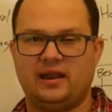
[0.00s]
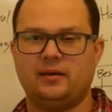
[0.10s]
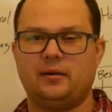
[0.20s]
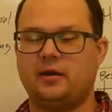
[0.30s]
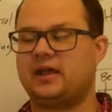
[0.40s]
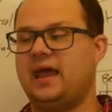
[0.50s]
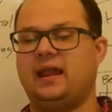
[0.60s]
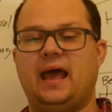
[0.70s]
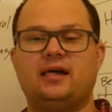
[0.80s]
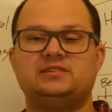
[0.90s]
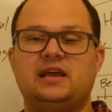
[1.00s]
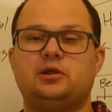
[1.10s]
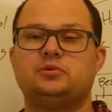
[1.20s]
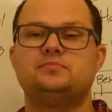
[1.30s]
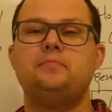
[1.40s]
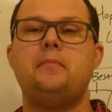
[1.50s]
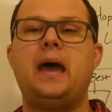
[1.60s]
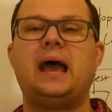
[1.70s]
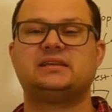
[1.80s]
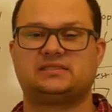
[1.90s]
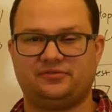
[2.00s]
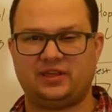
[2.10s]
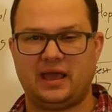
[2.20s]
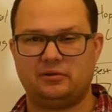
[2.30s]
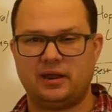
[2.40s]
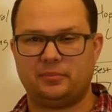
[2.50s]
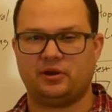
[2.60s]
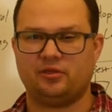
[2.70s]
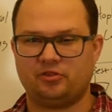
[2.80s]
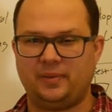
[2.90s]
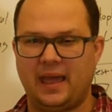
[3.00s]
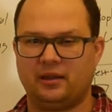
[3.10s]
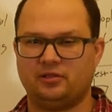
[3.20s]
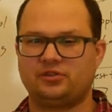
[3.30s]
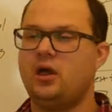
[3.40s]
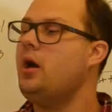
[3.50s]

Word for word: And again, Alexander was massively outnumbered in those battles,